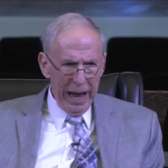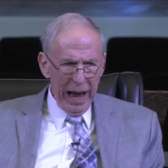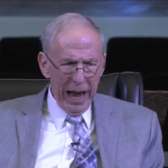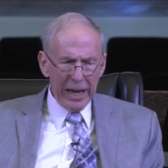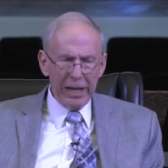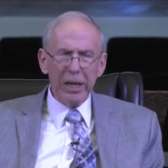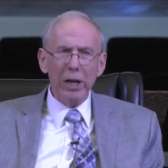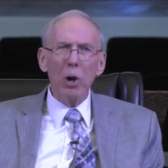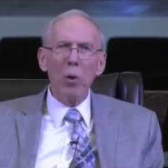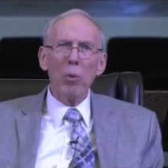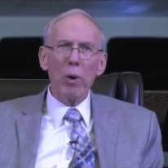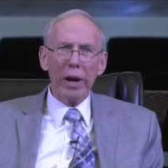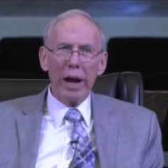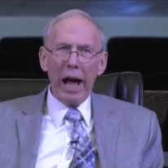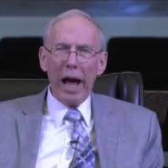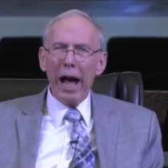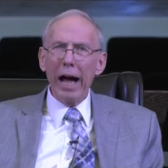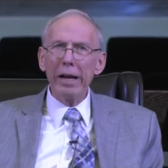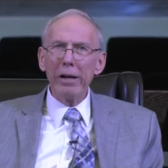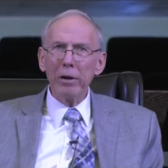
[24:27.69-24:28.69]
And you know
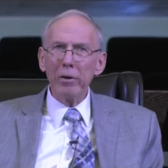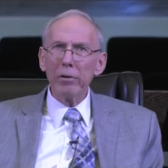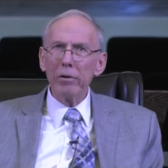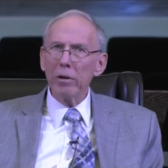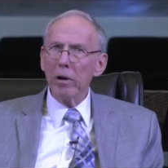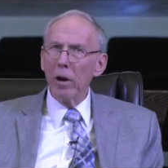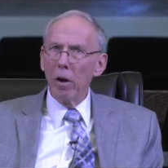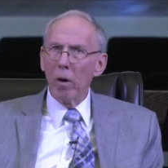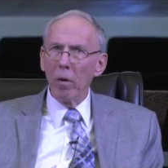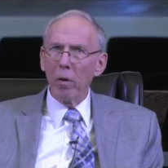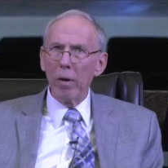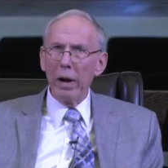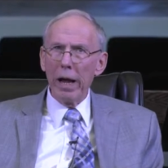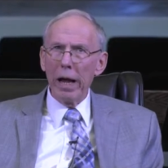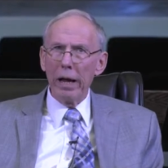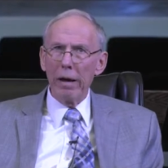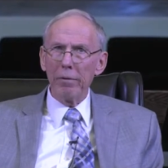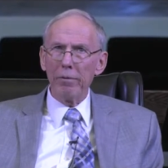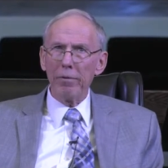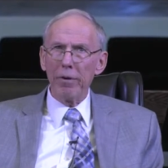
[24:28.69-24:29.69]
what? I don't know
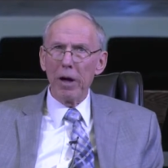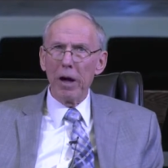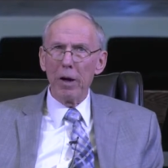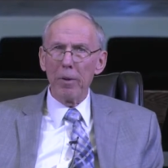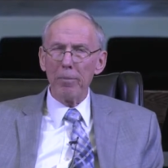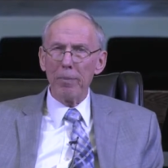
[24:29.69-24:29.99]
if uh,